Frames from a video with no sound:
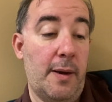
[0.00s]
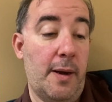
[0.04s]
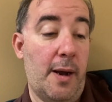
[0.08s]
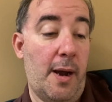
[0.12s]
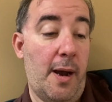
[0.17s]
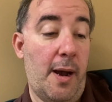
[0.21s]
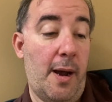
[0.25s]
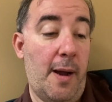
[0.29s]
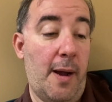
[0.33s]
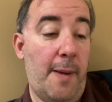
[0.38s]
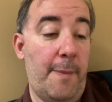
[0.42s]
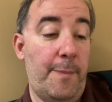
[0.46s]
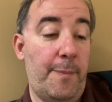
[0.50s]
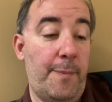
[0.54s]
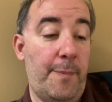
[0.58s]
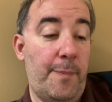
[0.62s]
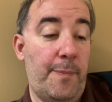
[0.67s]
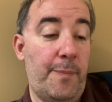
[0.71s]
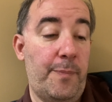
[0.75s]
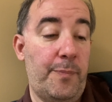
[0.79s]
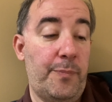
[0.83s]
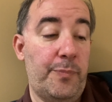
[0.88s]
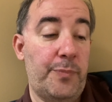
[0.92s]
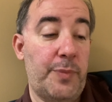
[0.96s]
um,
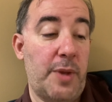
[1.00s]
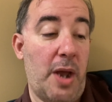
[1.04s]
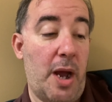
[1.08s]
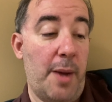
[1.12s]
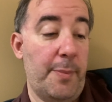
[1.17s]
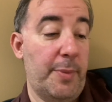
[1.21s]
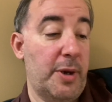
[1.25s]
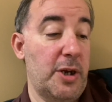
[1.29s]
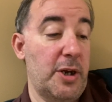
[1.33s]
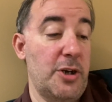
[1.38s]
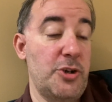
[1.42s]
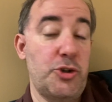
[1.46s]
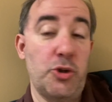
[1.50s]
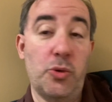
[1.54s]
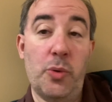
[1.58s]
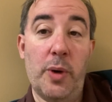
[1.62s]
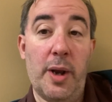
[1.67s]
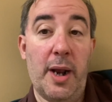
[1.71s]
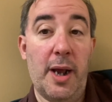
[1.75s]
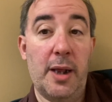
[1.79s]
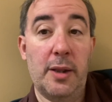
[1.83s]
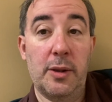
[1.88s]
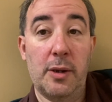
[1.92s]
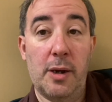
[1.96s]
I'm going to do
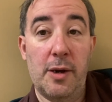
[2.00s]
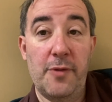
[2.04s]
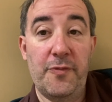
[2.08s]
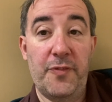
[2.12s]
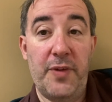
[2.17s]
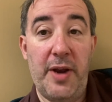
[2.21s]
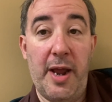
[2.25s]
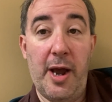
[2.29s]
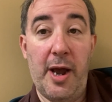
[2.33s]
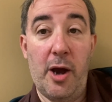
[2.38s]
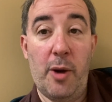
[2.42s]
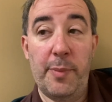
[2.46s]
what I love now.